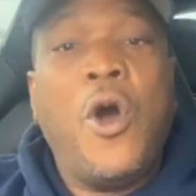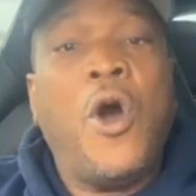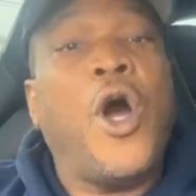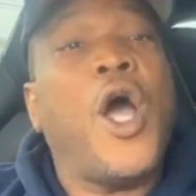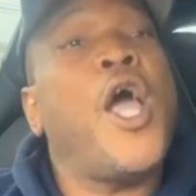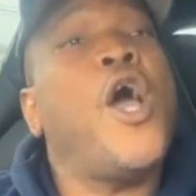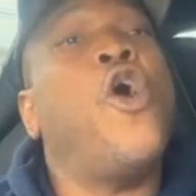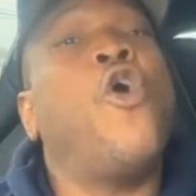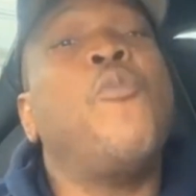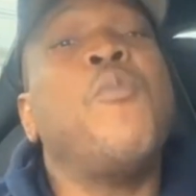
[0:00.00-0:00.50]

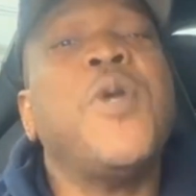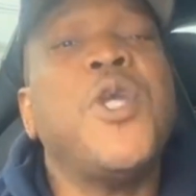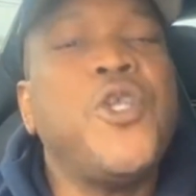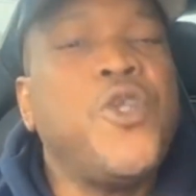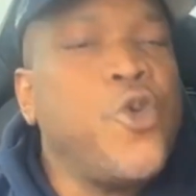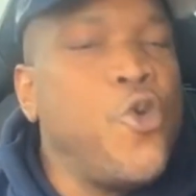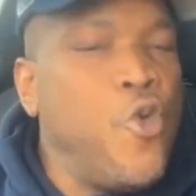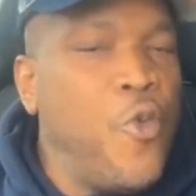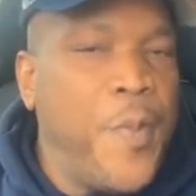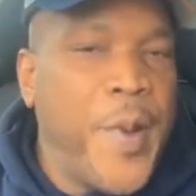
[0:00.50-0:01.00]
or help
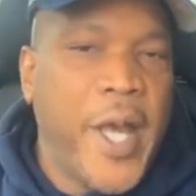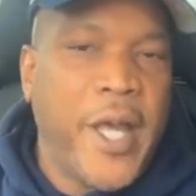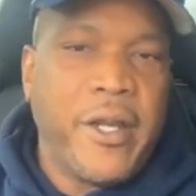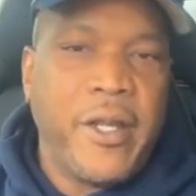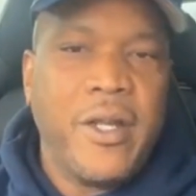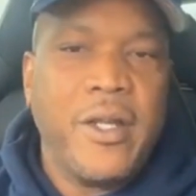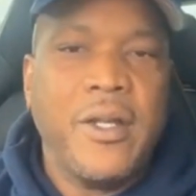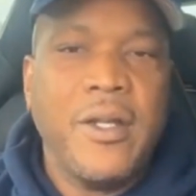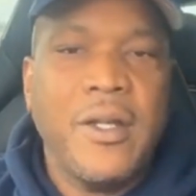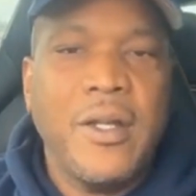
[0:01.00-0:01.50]
me do
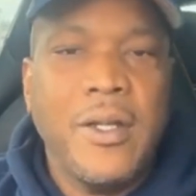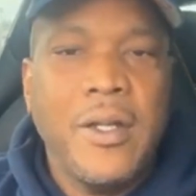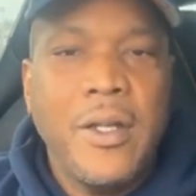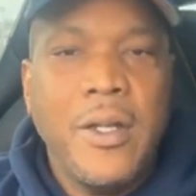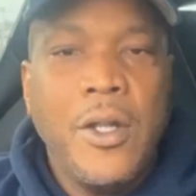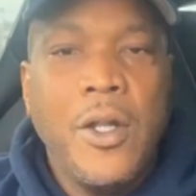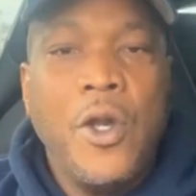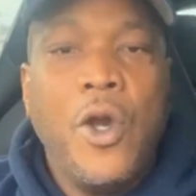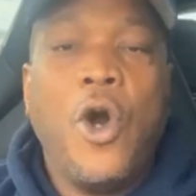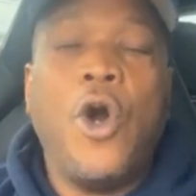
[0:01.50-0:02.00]
better,
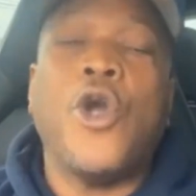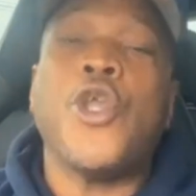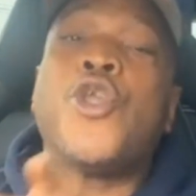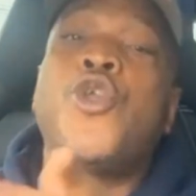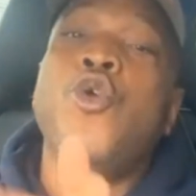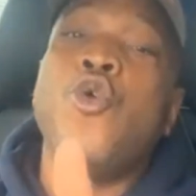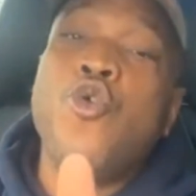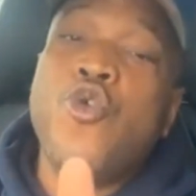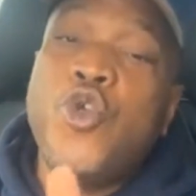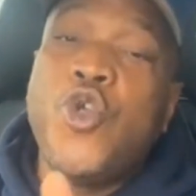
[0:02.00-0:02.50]
or
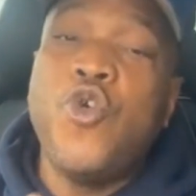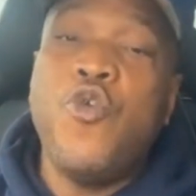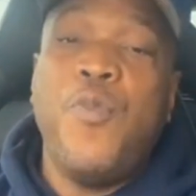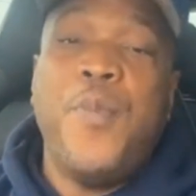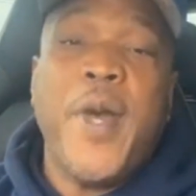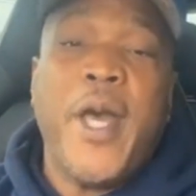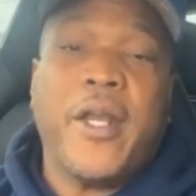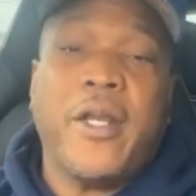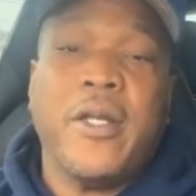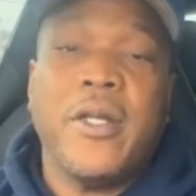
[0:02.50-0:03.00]
you
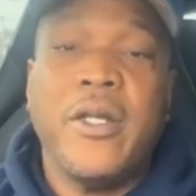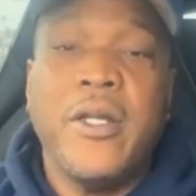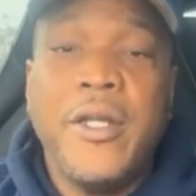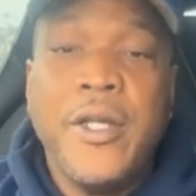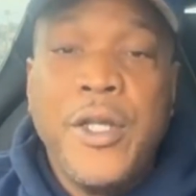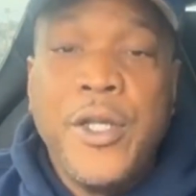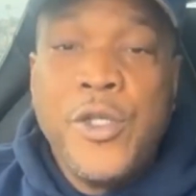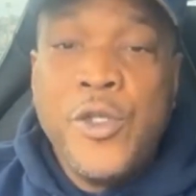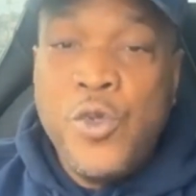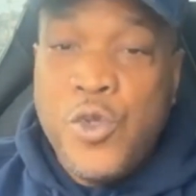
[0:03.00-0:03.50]
do better.
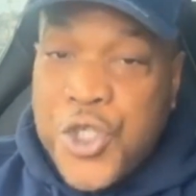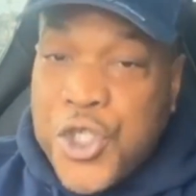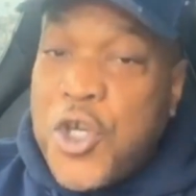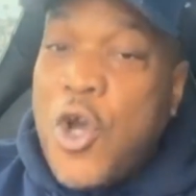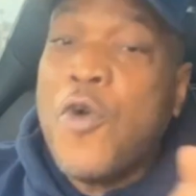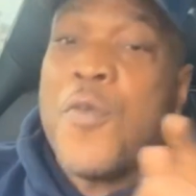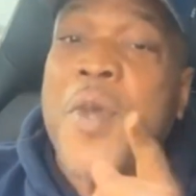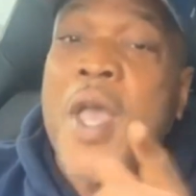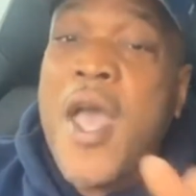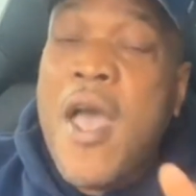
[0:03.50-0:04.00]
You
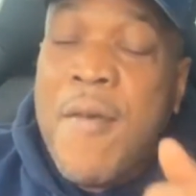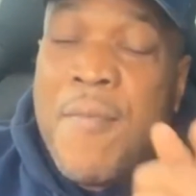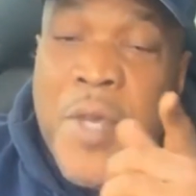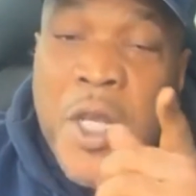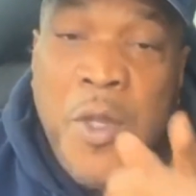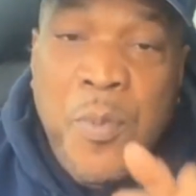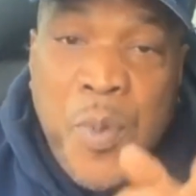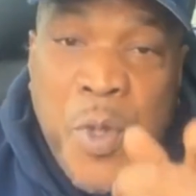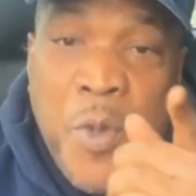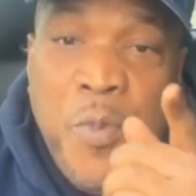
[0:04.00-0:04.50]
show me how
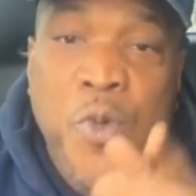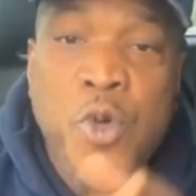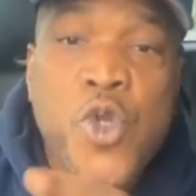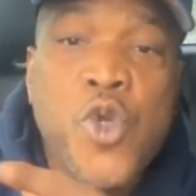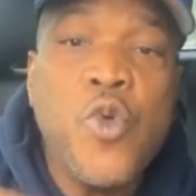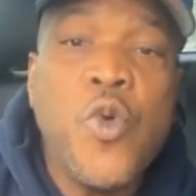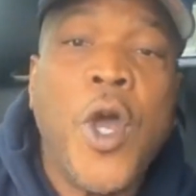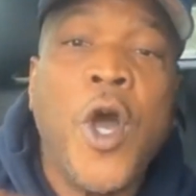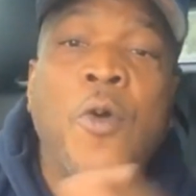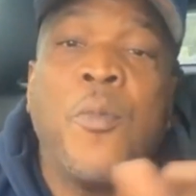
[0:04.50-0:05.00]
many
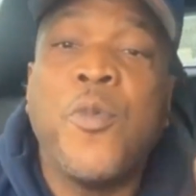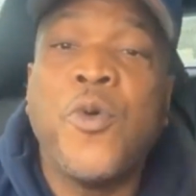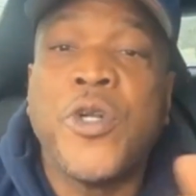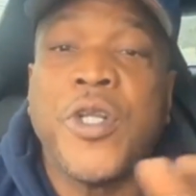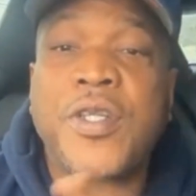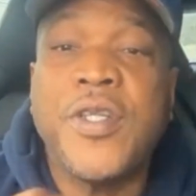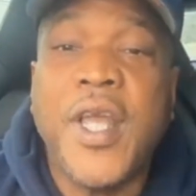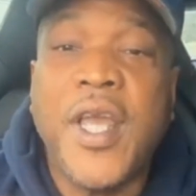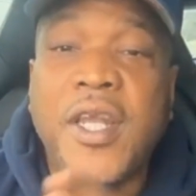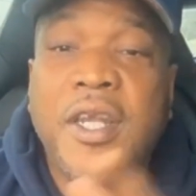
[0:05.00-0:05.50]
people you help
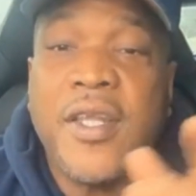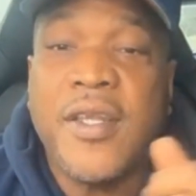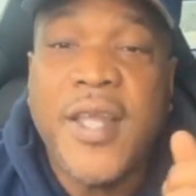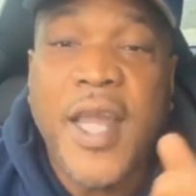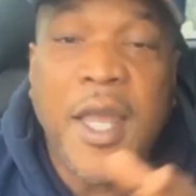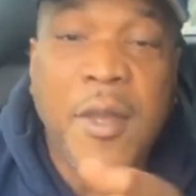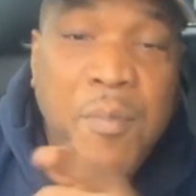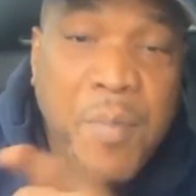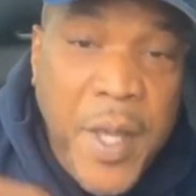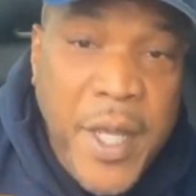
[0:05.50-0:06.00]
on a
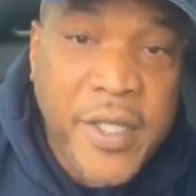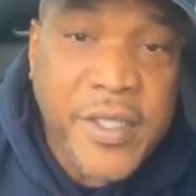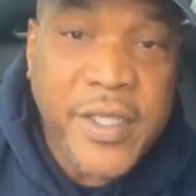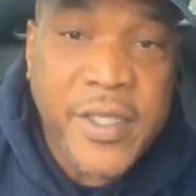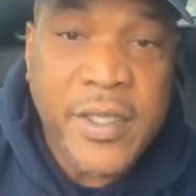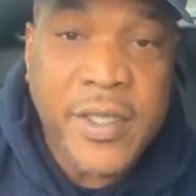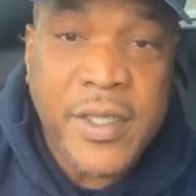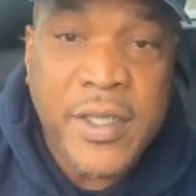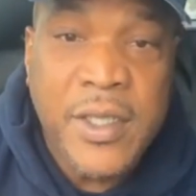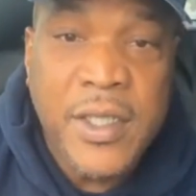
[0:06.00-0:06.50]
day-to-day
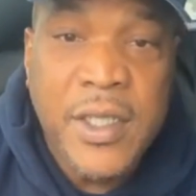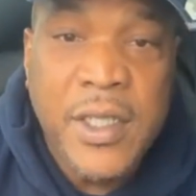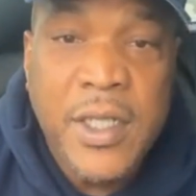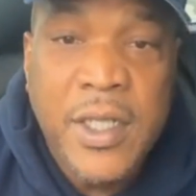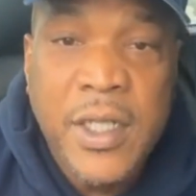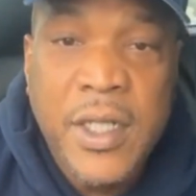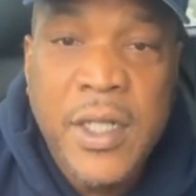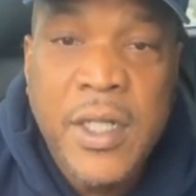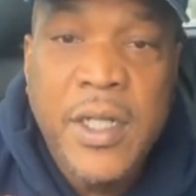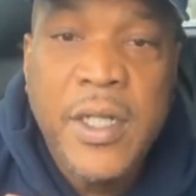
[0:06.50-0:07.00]
basis,
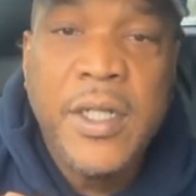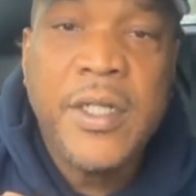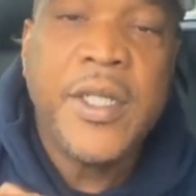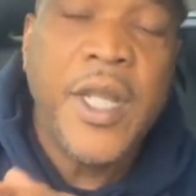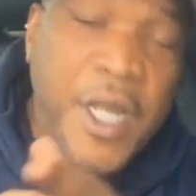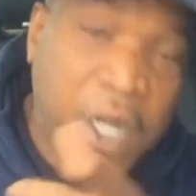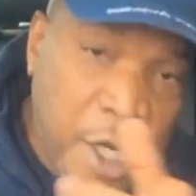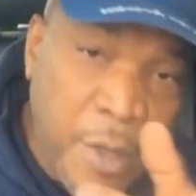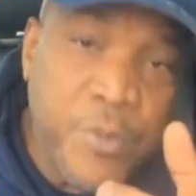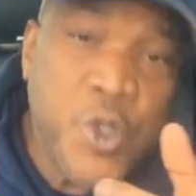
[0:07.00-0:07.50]

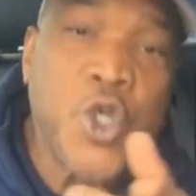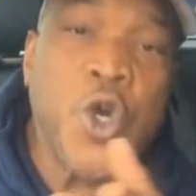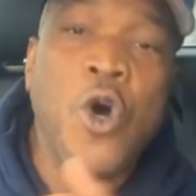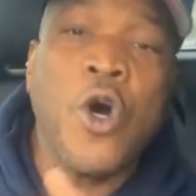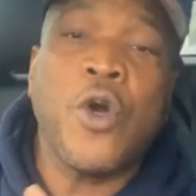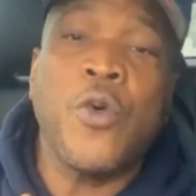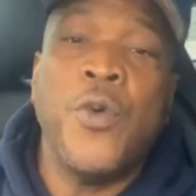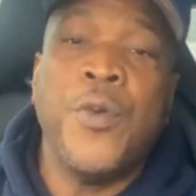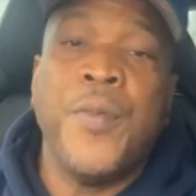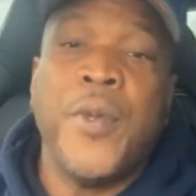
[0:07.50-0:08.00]
then come
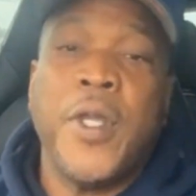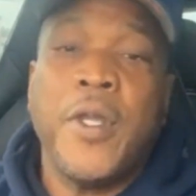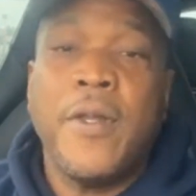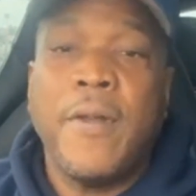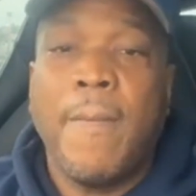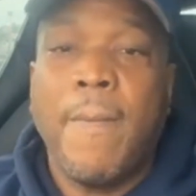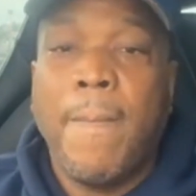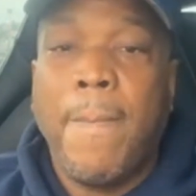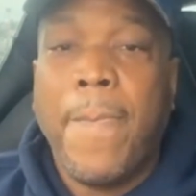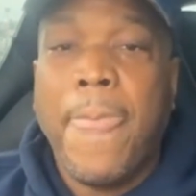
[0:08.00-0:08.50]
talk with me.
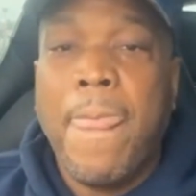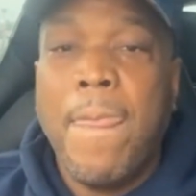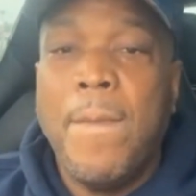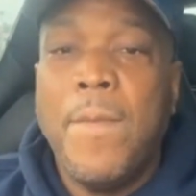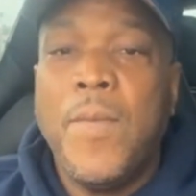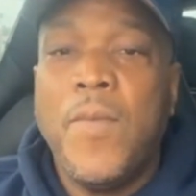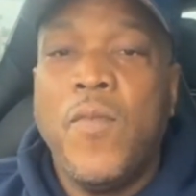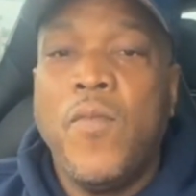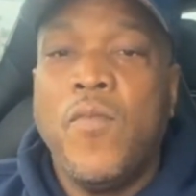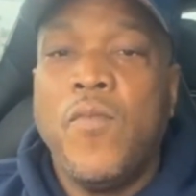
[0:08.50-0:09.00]

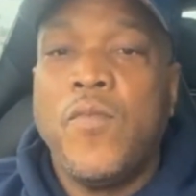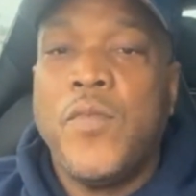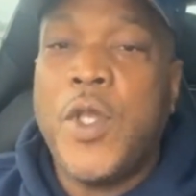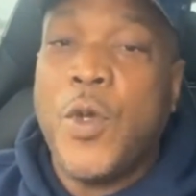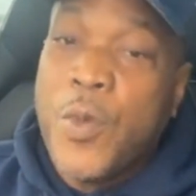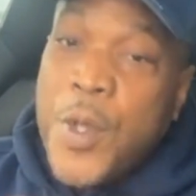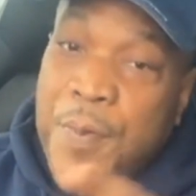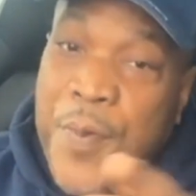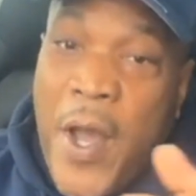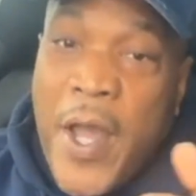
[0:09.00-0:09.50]

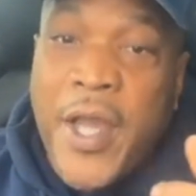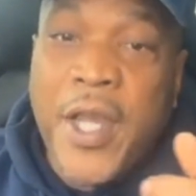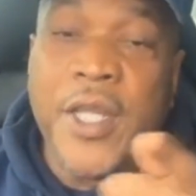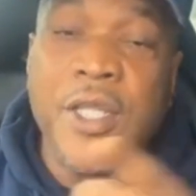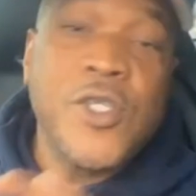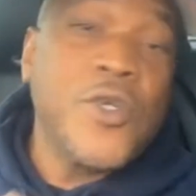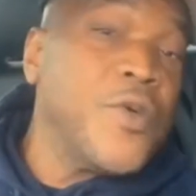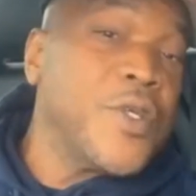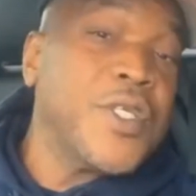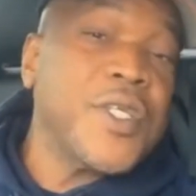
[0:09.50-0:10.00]
Then we probably
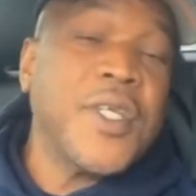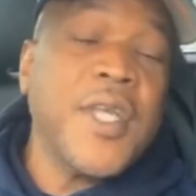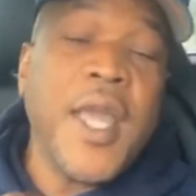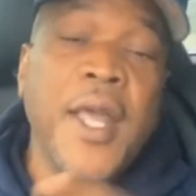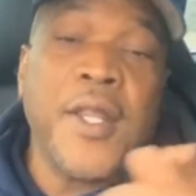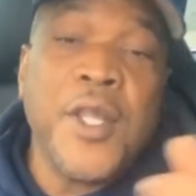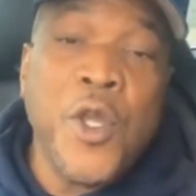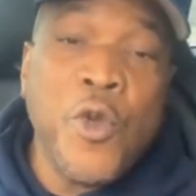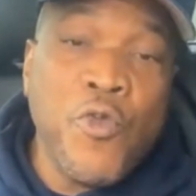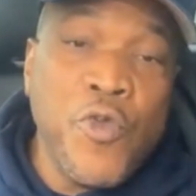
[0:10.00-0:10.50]
could do it
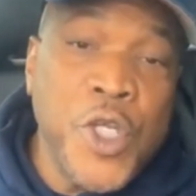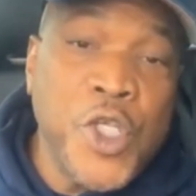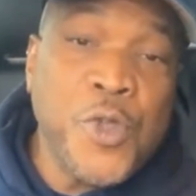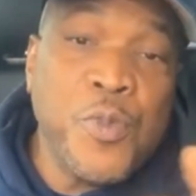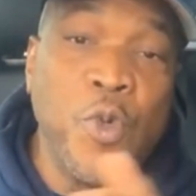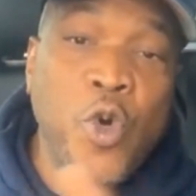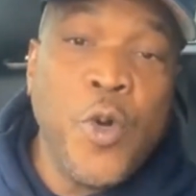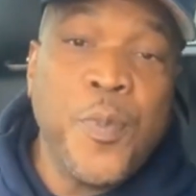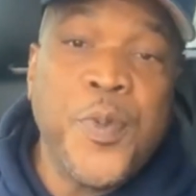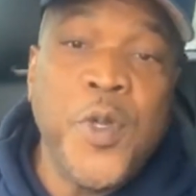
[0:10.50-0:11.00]
together and
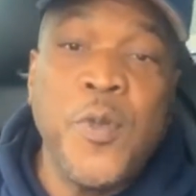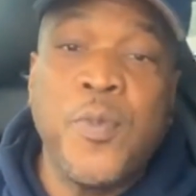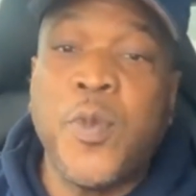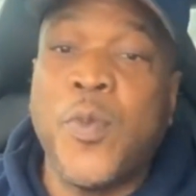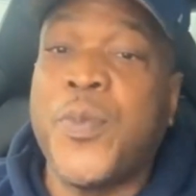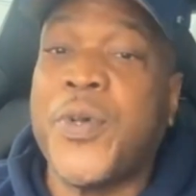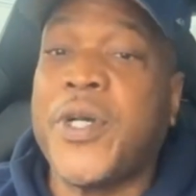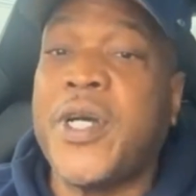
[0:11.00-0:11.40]
reach more people,